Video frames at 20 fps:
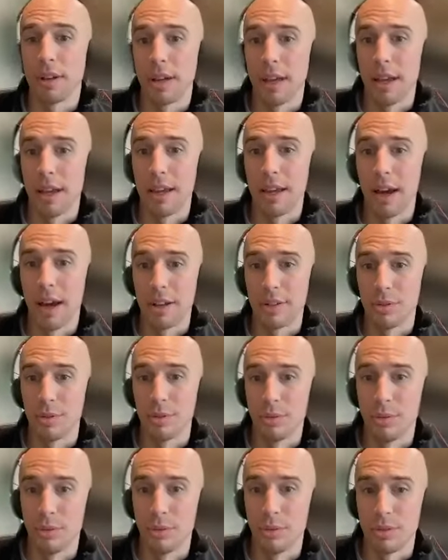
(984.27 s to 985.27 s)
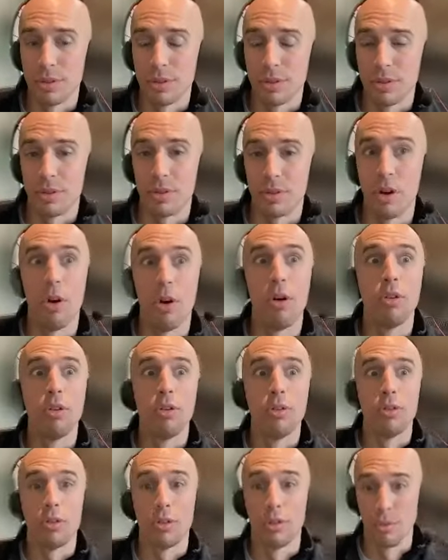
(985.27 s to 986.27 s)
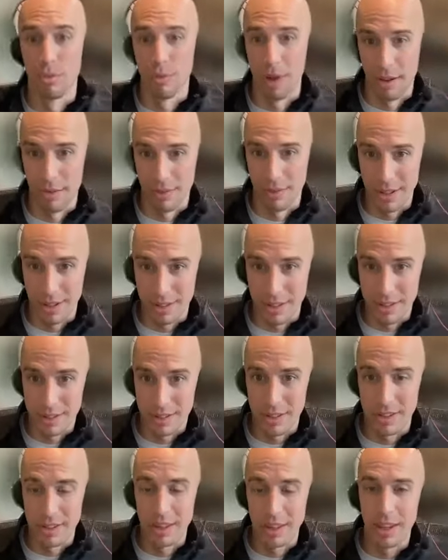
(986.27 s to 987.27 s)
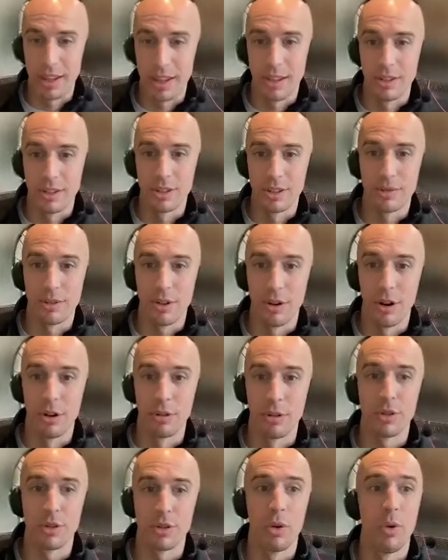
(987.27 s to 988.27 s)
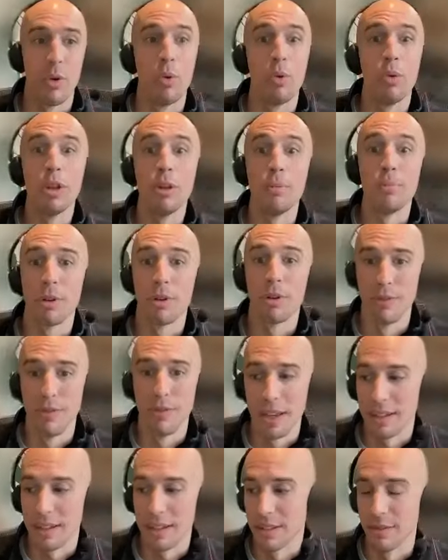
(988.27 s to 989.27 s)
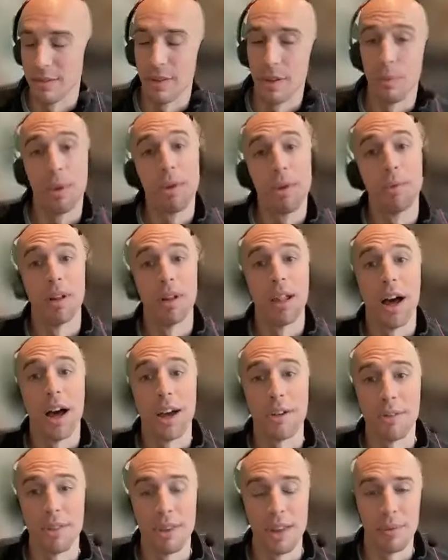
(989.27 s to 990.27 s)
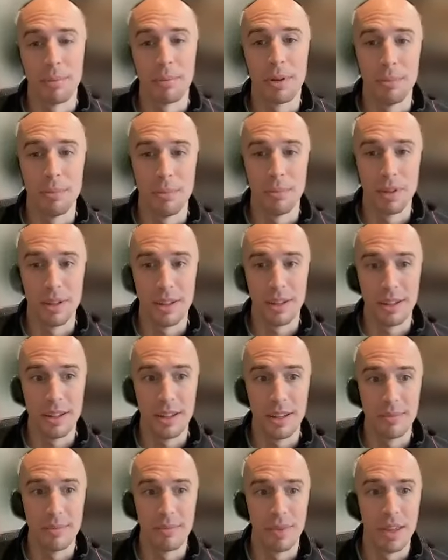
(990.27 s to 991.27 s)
AI tools all around us that they just are totally pervasive and we rely on them completely.